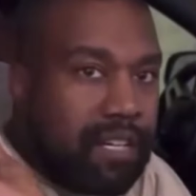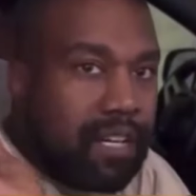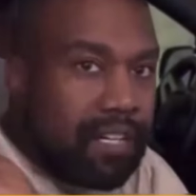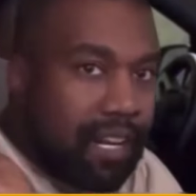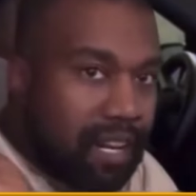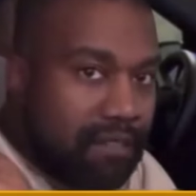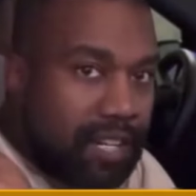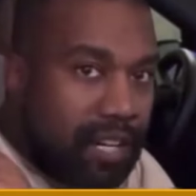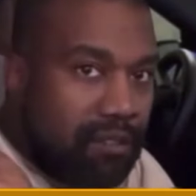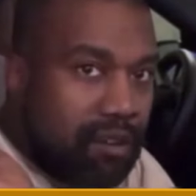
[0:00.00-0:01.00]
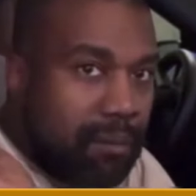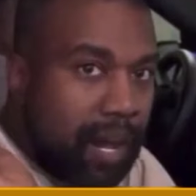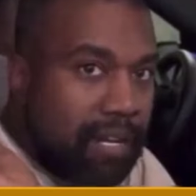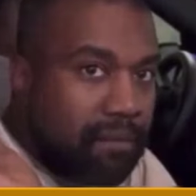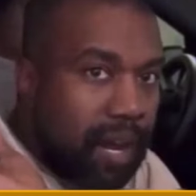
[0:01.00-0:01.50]
Despite Diddy's
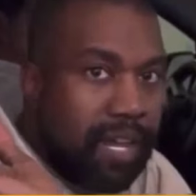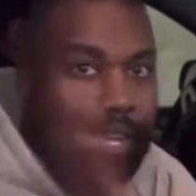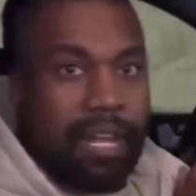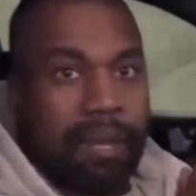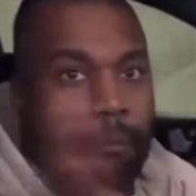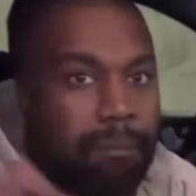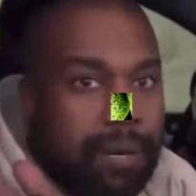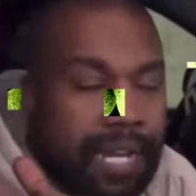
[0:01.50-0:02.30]
apparent display of support